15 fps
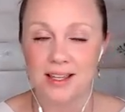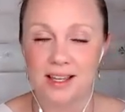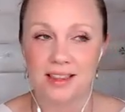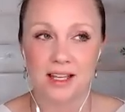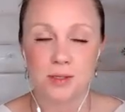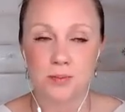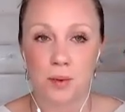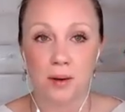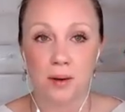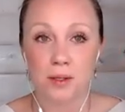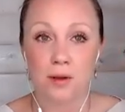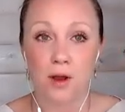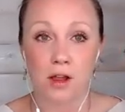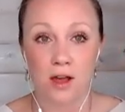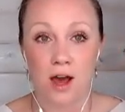Like that's
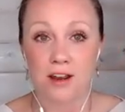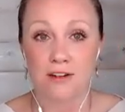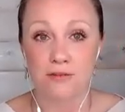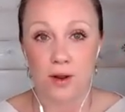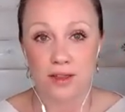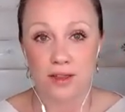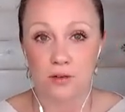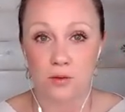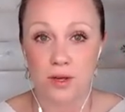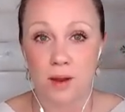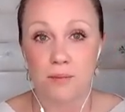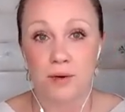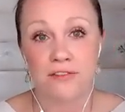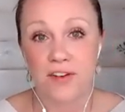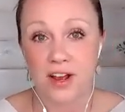probably a lot of where
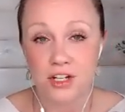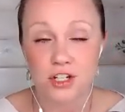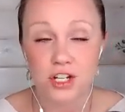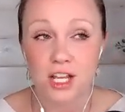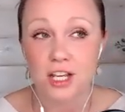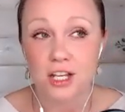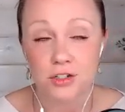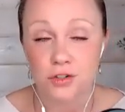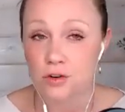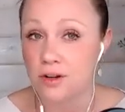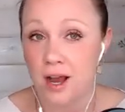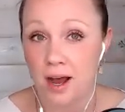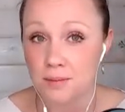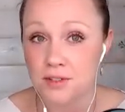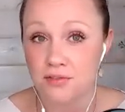that perfection and control
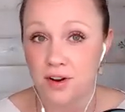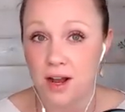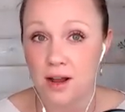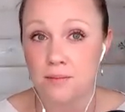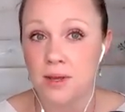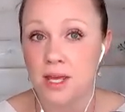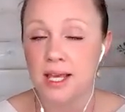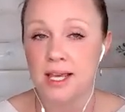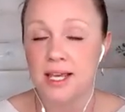comes from,